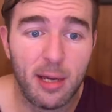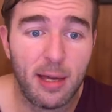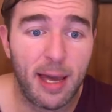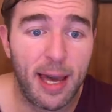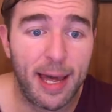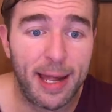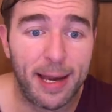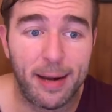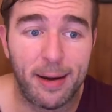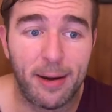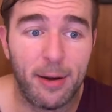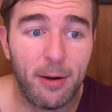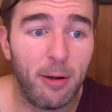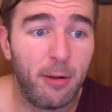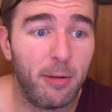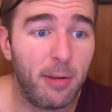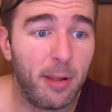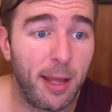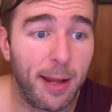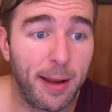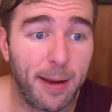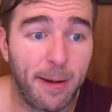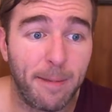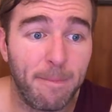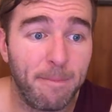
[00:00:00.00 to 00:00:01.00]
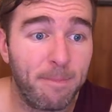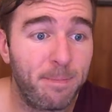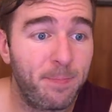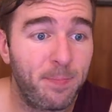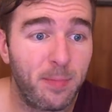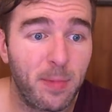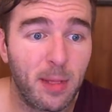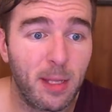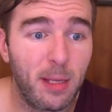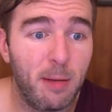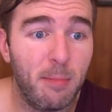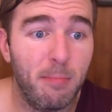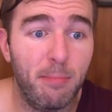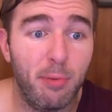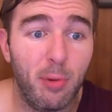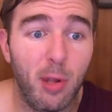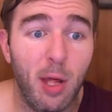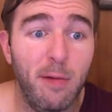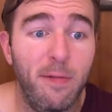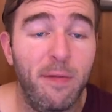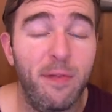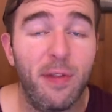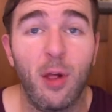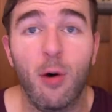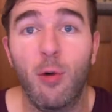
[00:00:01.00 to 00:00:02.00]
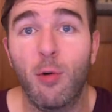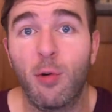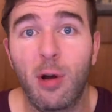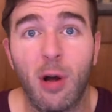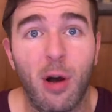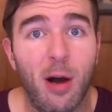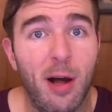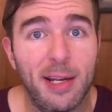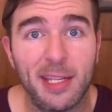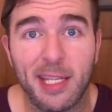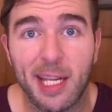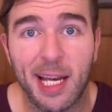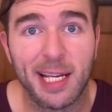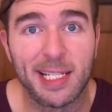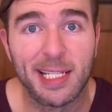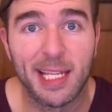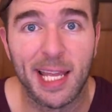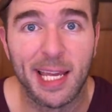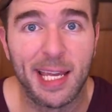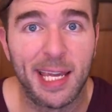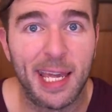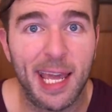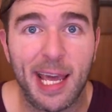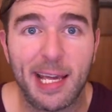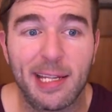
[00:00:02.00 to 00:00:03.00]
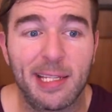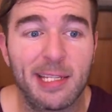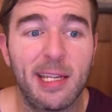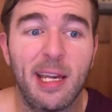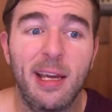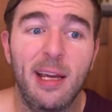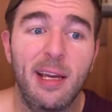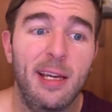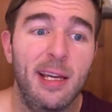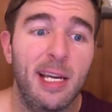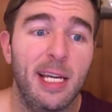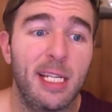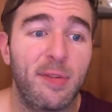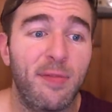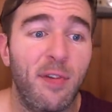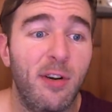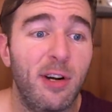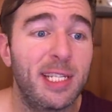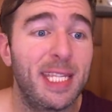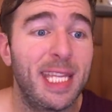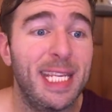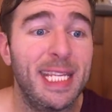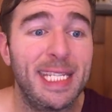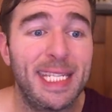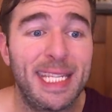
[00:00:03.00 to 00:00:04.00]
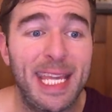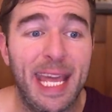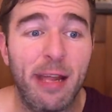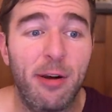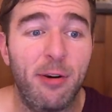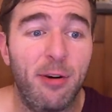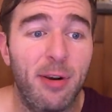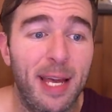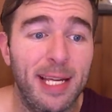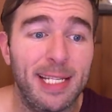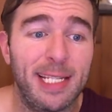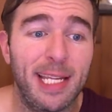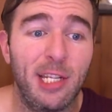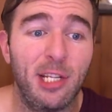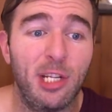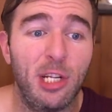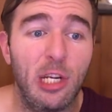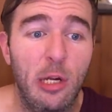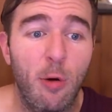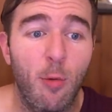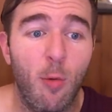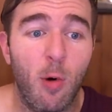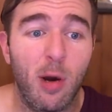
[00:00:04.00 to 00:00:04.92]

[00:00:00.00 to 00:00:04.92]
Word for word: I don't know, like blood flow context, I guess. As far as the standardization you